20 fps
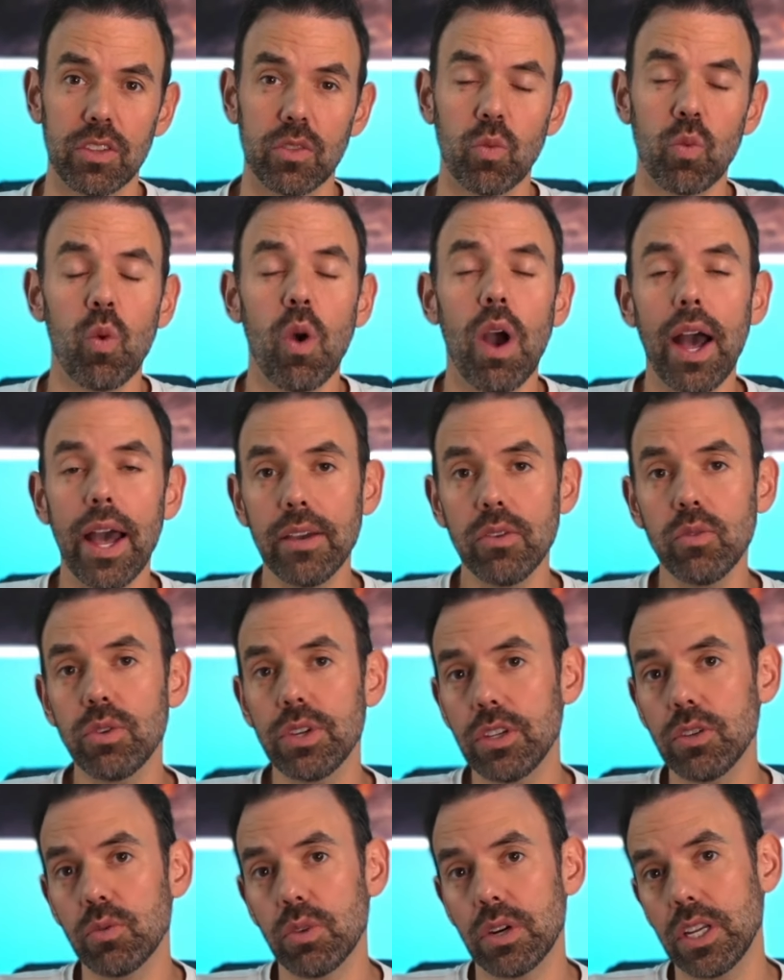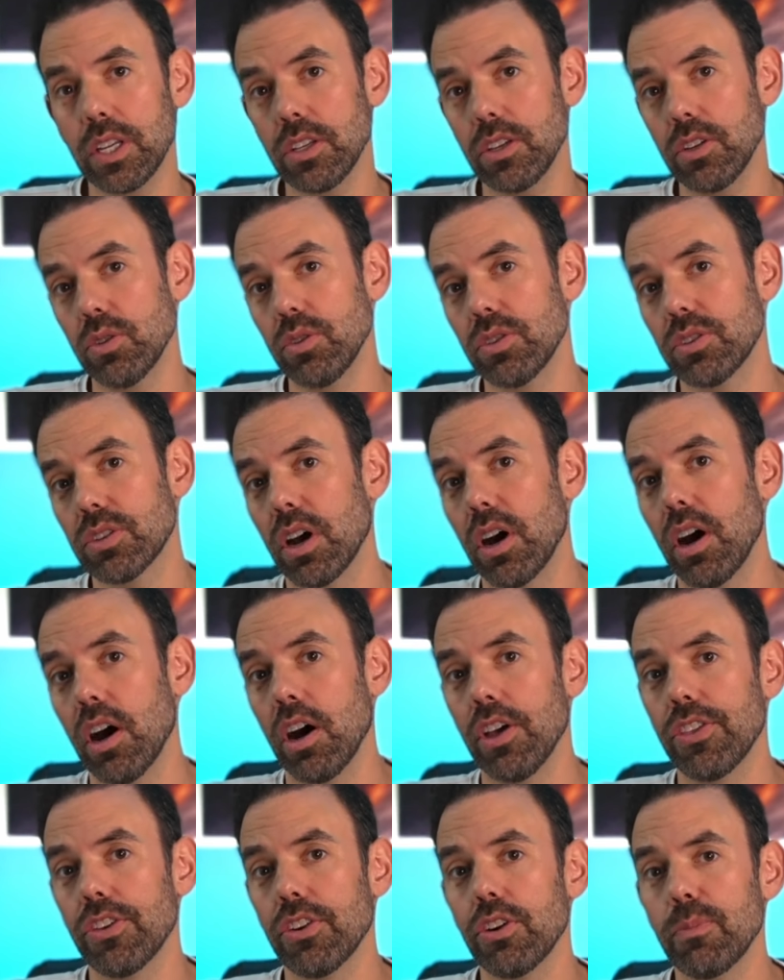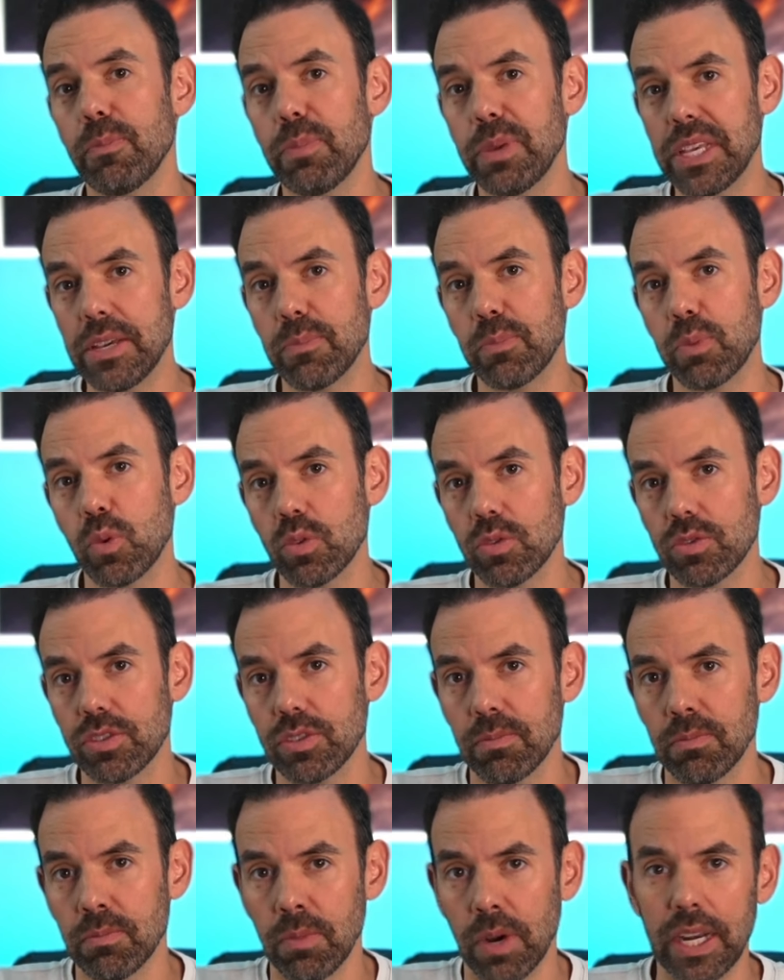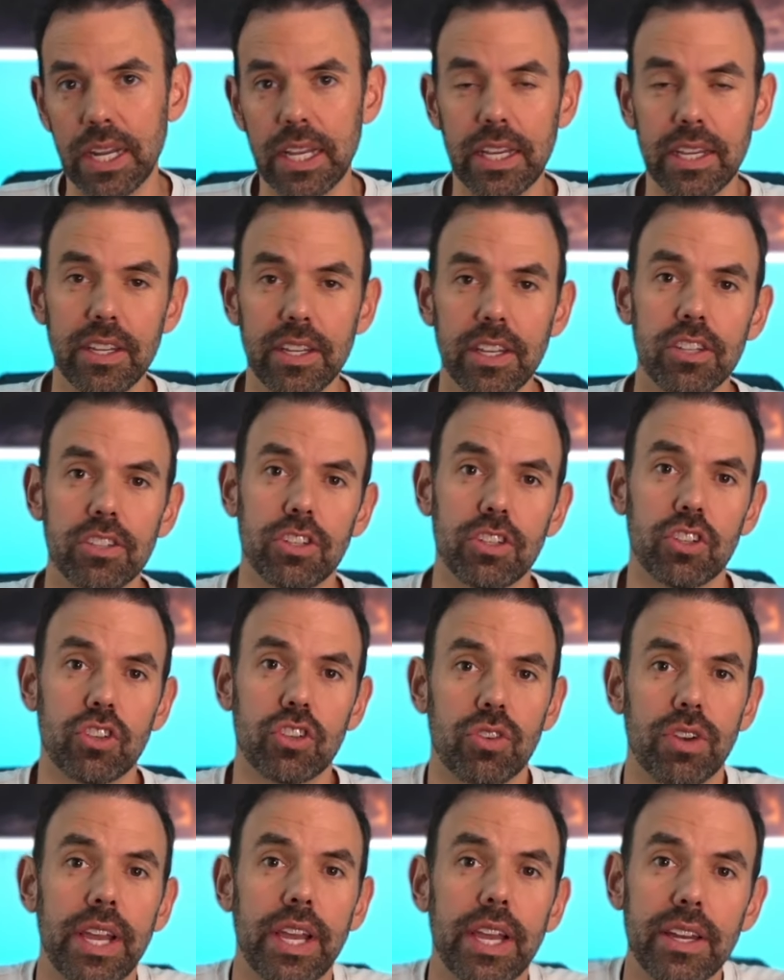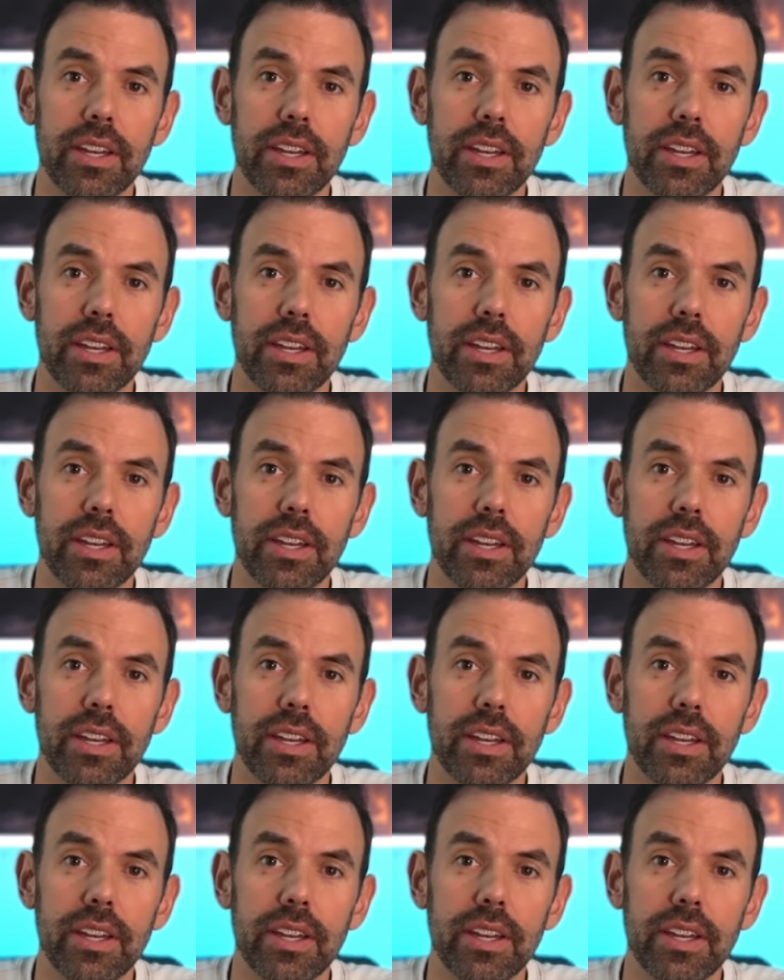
Why would you want to use other people's money to trade?